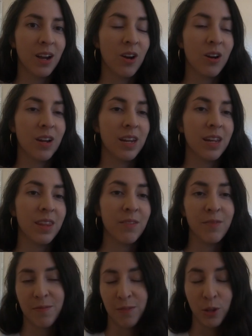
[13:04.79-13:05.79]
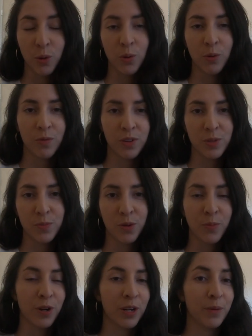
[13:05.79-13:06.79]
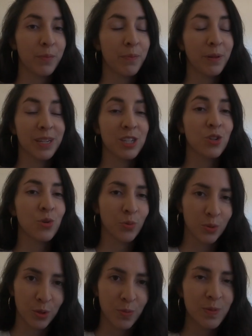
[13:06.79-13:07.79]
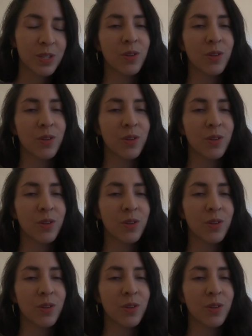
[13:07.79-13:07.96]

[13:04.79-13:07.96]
on the local Facebook Marketplace group.